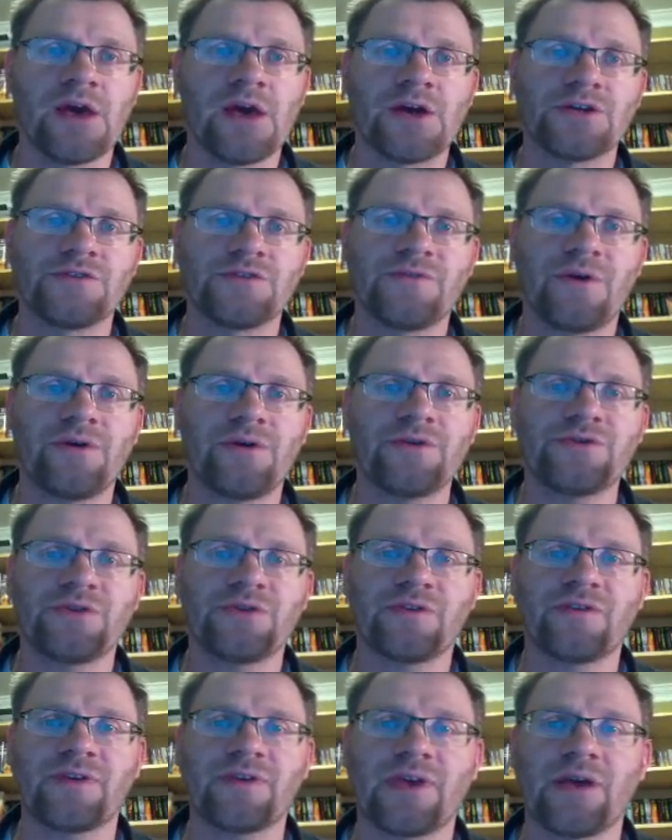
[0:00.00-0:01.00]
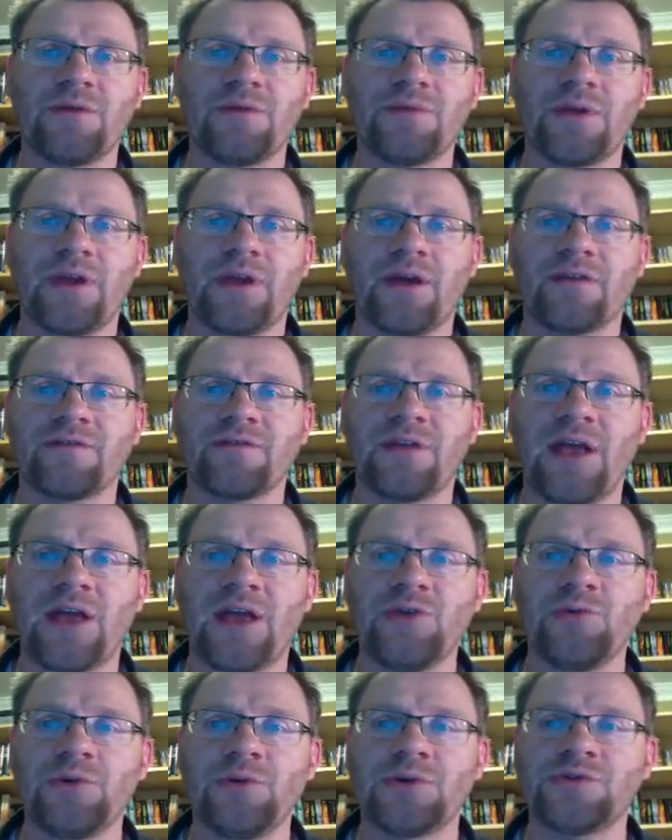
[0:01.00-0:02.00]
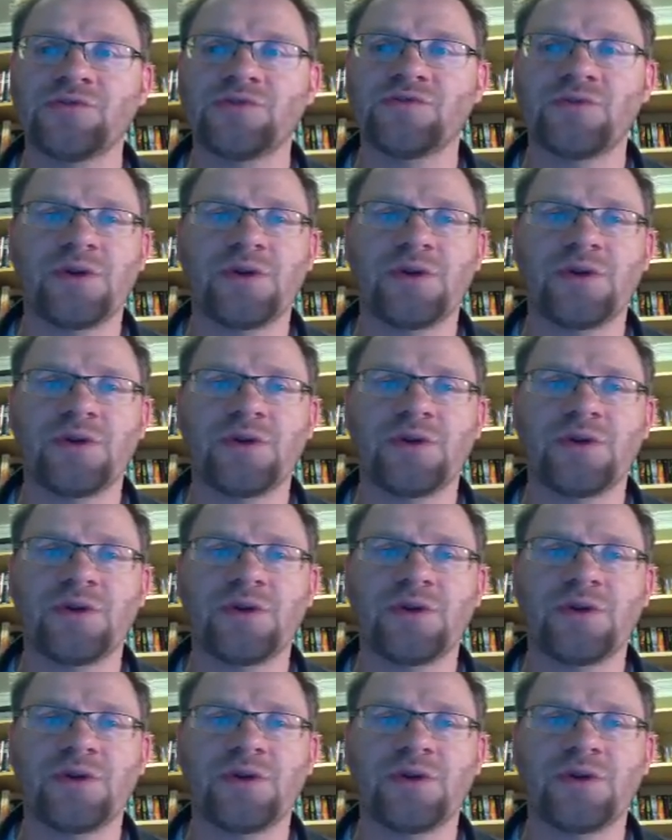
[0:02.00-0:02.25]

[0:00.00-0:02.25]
She found a trust account that has an annual interest